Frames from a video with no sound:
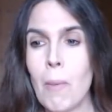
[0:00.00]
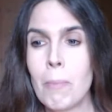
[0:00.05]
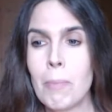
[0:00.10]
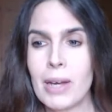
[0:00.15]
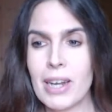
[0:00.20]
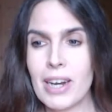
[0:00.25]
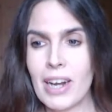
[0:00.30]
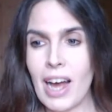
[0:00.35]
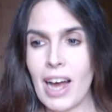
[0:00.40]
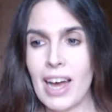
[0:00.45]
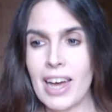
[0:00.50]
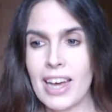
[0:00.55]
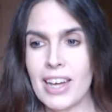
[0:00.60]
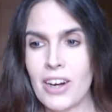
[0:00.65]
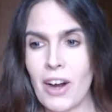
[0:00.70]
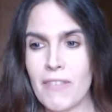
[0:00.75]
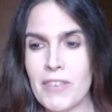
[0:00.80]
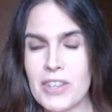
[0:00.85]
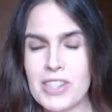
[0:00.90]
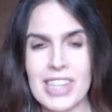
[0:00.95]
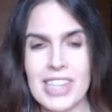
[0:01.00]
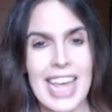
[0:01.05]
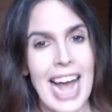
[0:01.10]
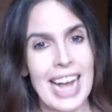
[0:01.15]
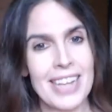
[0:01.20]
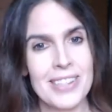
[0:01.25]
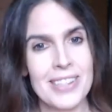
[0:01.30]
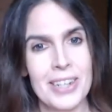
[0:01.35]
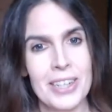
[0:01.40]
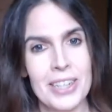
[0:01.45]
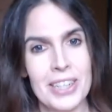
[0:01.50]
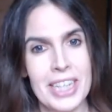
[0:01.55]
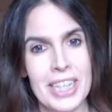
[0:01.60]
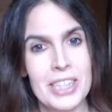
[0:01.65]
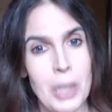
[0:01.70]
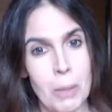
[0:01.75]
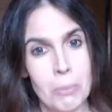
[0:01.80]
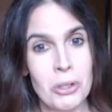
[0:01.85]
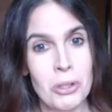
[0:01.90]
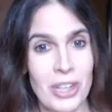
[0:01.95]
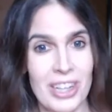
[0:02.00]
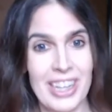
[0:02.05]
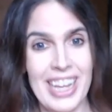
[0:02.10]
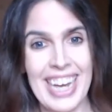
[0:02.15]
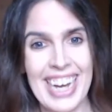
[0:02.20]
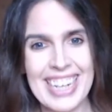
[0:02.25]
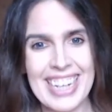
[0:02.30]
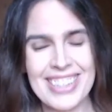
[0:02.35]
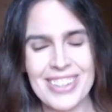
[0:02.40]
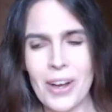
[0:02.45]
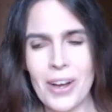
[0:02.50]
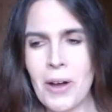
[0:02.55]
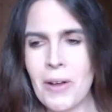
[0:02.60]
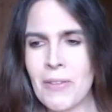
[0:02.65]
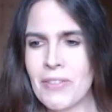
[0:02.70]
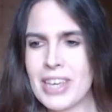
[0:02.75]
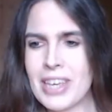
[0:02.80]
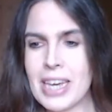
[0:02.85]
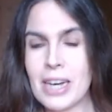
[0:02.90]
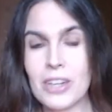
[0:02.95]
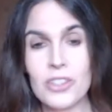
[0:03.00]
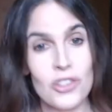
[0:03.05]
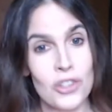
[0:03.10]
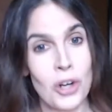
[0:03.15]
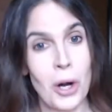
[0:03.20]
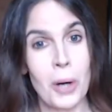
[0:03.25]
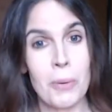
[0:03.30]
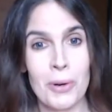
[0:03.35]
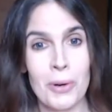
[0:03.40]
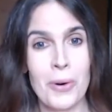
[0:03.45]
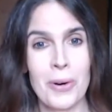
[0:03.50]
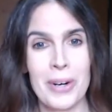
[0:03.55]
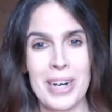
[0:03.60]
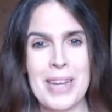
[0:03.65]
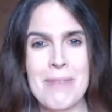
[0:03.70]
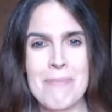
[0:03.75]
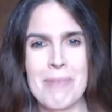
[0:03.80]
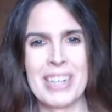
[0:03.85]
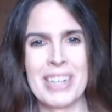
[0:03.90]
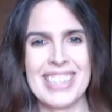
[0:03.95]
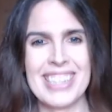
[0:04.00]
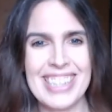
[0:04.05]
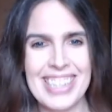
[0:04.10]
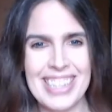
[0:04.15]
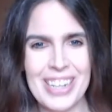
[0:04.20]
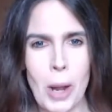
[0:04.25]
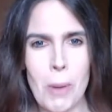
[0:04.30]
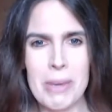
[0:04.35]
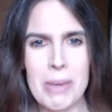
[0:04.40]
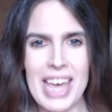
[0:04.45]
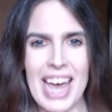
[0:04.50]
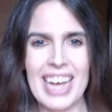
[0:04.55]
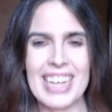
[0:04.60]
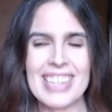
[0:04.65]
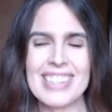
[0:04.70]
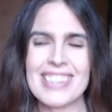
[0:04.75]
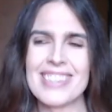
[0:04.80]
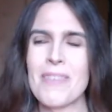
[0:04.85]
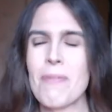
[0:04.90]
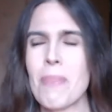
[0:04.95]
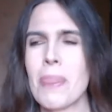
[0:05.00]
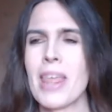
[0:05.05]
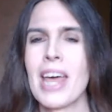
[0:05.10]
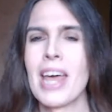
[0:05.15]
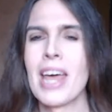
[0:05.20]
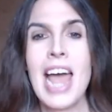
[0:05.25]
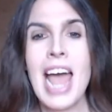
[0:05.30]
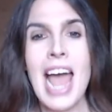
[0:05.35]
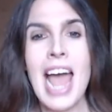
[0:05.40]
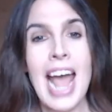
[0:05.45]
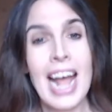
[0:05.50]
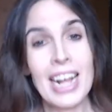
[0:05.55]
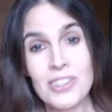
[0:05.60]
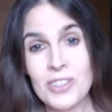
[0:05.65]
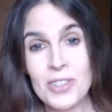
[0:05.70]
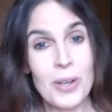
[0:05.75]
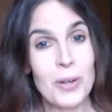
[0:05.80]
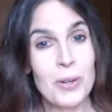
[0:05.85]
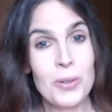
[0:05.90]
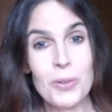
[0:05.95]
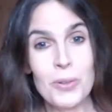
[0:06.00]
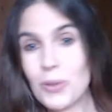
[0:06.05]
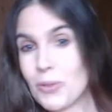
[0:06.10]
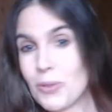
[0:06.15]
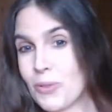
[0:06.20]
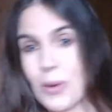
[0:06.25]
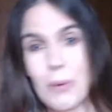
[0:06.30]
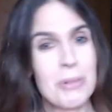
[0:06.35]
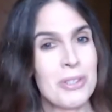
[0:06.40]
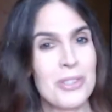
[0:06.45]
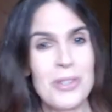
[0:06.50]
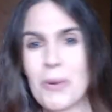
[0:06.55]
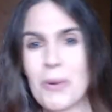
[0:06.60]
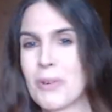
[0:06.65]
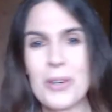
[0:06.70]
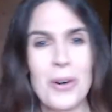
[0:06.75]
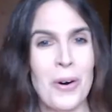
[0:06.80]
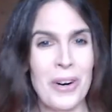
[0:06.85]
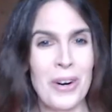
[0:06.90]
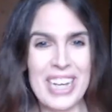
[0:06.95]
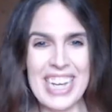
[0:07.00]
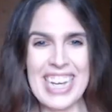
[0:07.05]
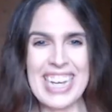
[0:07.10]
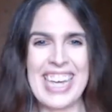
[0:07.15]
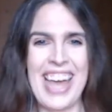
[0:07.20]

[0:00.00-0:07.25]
but I had obviously accidentally double-clicked on the uh, start recording button in OBS, and so th there was no recording